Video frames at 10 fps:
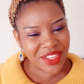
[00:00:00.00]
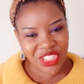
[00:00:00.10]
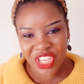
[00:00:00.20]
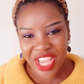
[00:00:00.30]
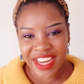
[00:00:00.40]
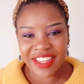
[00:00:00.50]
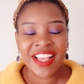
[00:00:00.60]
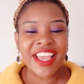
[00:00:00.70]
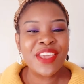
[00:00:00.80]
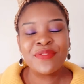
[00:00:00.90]
channel
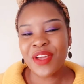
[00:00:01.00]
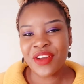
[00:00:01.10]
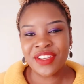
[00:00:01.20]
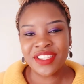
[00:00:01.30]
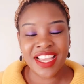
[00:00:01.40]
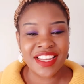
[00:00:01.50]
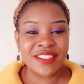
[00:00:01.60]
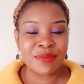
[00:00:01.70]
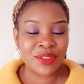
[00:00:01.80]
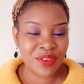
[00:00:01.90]
if you're a returning
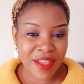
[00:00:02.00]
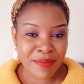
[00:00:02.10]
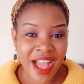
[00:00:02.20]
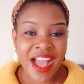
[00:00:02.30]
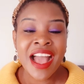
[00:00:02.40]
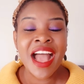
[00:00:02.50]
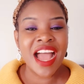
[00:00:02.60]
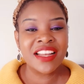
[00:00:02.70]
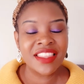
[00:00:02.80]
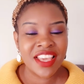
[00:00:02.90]
subscriber,
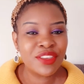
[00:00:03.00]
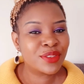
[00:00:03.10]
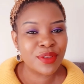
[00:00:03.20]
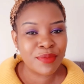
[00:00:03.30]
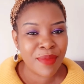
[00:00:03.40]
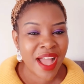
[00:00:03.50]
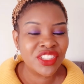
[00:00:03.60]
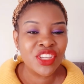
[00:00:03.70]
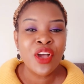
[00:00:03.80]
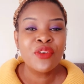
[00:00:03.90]
and thank you so
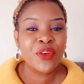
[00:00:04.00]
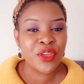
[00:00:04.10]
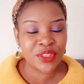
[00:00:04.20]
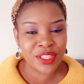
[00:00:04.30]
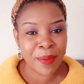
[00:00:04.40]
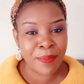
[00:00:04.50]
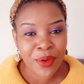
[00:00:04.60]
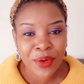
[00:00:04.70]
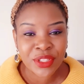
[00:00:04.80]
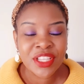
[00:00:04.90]
much for your
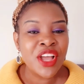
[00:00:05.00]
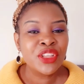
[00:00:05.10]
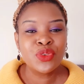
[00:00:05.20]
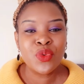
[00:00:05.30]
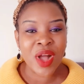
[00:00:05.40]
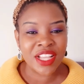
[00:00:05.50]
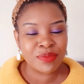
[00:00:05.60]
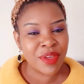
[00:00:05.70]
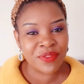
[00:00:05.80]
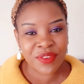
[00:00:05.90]
support to watch
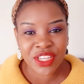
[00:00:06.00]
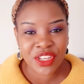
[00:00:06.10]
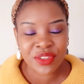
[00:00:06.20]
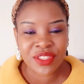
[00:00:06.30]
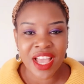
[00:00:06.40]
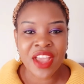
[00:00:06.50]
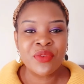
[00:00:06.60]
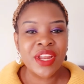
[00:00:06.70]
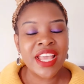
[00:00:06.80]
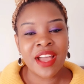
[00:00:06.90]
my videos. I
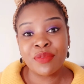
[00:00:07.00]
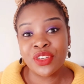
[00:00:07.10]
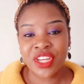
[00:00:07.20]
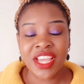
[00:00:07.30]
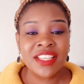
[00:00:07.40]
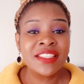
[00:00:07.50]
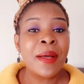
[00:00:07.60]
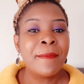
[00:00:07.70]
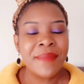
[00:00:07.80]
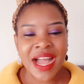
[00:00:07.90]
really appreciate
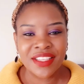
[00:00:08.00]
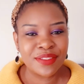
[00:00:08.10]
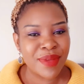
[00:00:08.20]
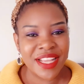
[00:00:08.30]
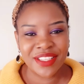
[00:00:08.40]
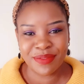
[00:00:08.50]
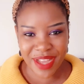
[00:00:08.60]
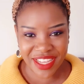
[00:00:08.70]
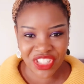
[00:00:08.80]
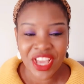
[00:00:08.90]
much much
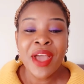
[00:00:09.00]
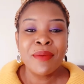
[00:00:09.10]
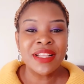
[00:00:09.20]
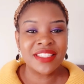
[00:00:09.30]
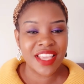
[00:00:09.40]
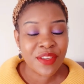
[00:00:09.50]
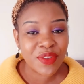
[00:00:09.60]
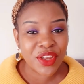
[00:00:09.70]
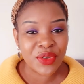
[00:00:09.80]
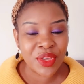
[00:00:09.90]
much. But if
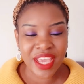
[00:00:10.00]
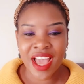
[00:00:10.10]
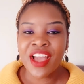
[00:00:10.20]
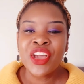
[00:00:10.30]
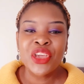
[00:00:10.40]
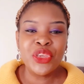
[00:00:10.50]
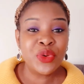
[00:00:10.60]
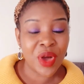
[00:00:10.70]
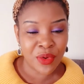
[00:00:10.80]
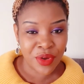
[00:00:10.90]
you're new here,
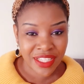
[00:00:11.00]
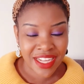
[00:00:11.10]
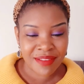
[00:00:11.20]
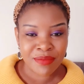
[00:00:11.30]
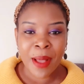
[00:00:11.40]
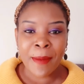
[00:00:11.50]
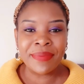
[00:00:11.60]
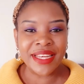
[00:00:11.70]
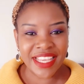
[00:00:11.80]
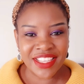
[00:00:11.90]
you are welcome.
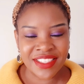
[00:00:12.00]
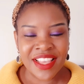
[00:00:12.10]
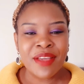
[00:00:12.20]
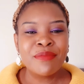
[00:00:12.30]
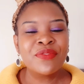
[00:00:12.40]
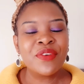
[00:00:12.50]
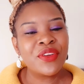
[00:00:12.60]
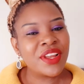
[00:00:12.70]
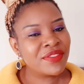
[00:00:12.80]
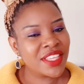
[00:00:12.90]
Please, before
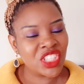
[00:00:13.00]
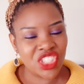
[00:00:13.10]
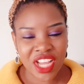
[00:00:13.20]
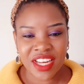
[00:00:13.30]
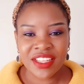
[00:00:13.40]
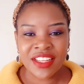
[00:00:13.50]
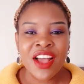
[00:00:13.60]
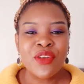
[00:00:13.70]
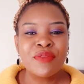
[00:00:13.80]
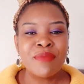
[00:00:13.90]
you leave this channel,
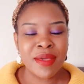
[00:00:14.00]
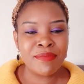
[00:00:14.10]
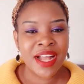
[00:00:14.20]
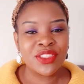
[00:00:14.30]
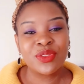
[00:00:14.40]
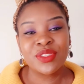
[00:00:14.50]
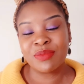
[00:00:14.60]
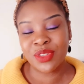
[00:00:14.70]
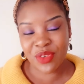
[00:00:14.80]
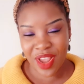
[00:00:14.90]
remember to
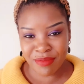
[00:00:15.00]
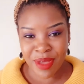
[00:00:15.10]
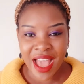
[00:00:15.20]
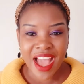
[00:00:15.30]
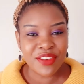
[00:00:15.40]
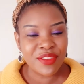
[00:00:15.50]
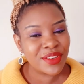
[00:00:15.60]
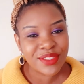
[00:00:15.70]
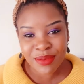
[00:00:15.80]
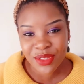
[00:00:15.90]
subscribe, and when
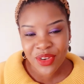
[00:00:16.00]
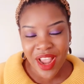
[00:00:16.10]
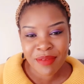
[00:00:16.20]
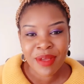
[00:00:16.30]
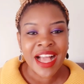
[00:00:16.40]
you subscribe,